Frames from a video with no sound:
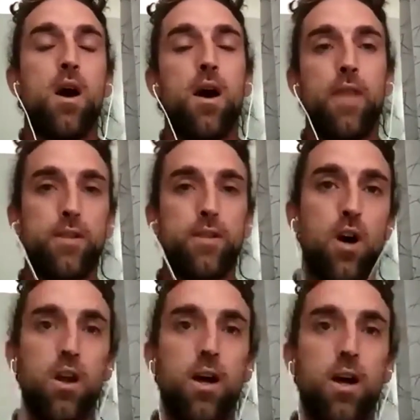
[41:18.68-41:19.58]
That's
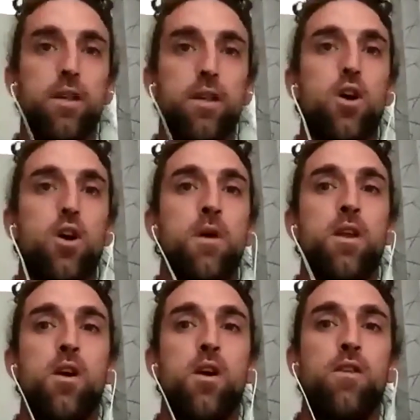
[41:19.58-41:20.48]
on us. That's our
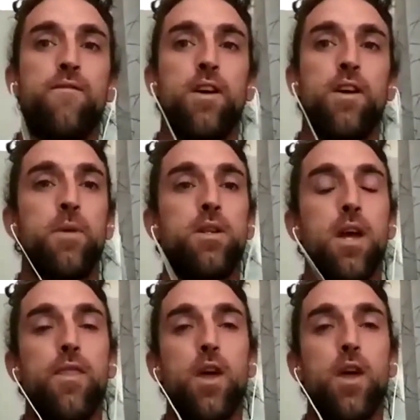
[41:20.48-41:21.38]
money, our investment.
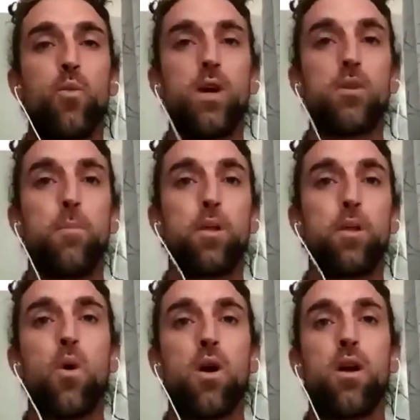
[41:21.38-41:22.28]
And then we
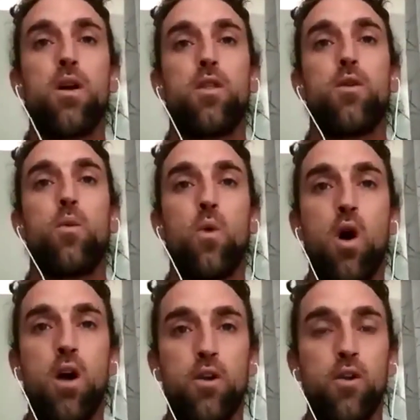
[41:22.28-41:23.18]
deploy the
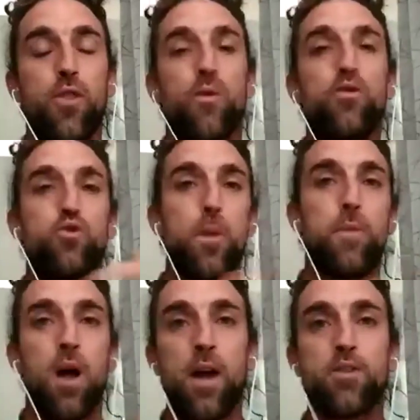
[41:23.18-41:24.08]
water through drip
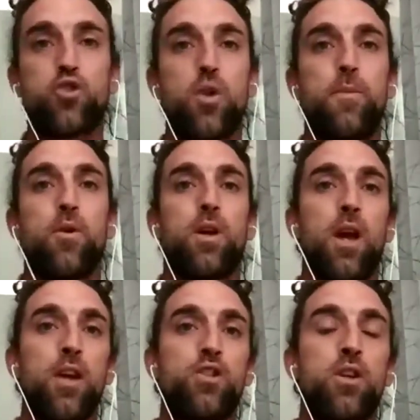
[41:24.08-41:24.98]
lines, drip
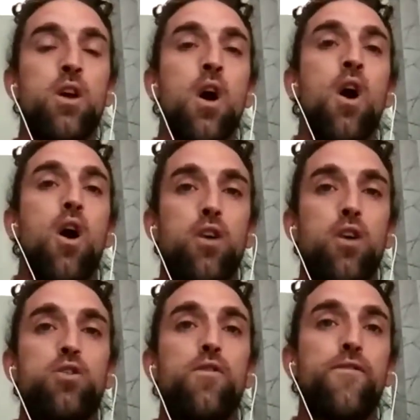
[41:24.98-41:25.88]
irrigation,
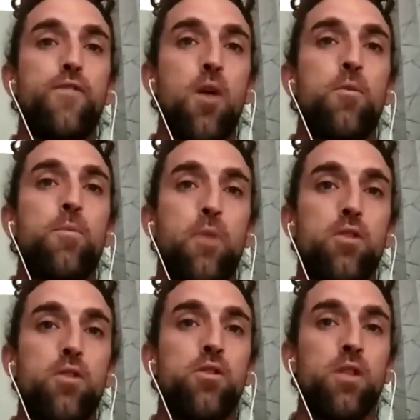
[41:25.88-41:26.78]
onto farmer
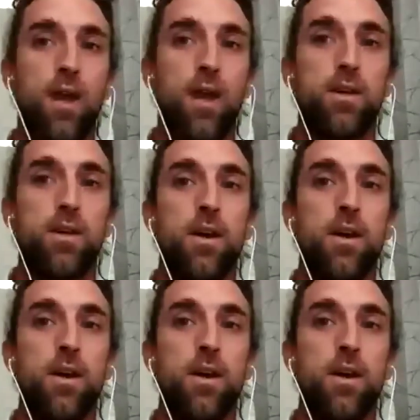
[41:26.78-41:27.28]
partner land.